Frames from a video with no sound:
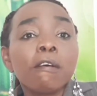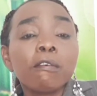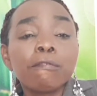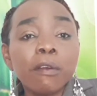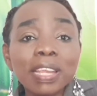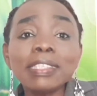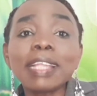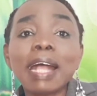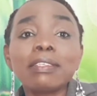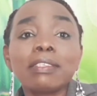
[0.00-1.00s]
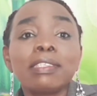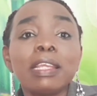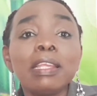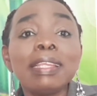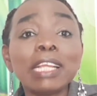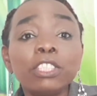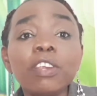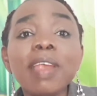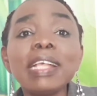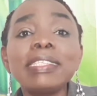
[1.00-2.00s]
For instance, the
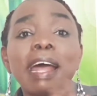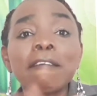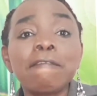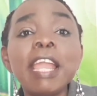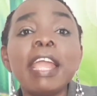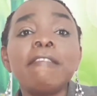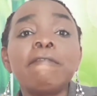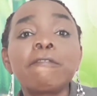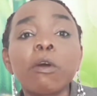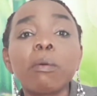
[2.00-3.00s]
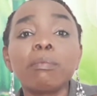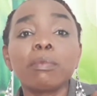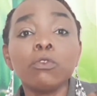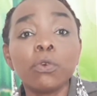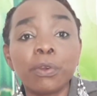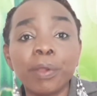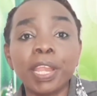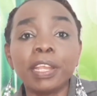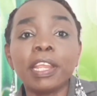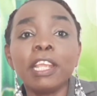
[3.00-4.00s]
Nigerians that fled from
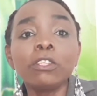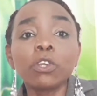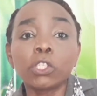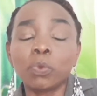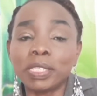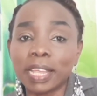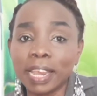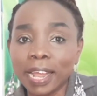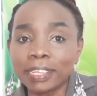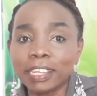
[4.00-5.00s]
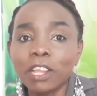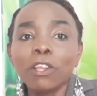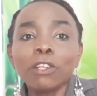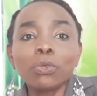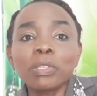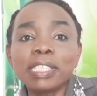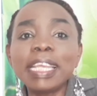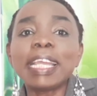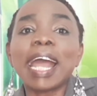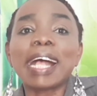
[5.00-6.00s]
Ukraine into Switzerland to
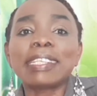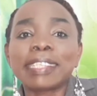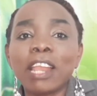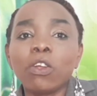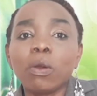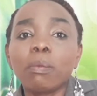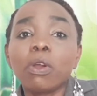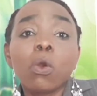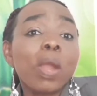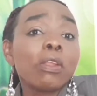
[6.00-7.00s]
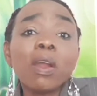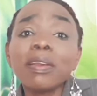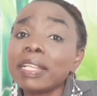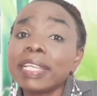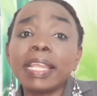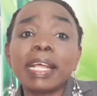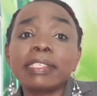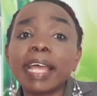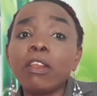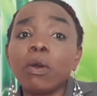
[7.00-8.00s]
seek asylum were not granted
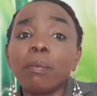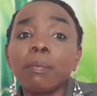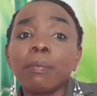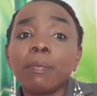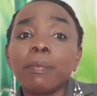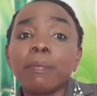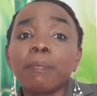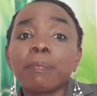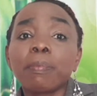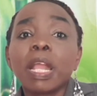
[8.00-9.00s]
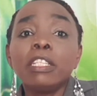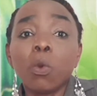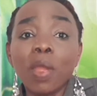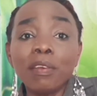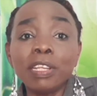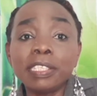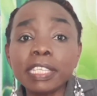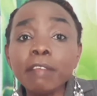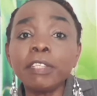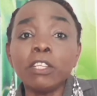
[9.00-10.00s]
asylum. They were
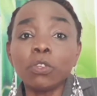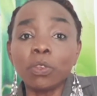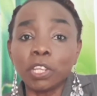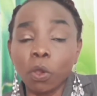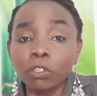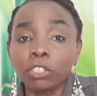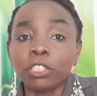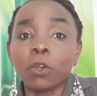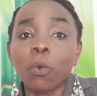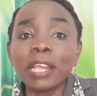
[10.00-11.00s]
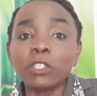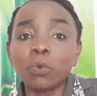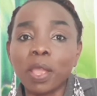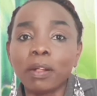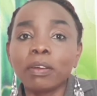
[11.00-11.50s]
received into the country quite well,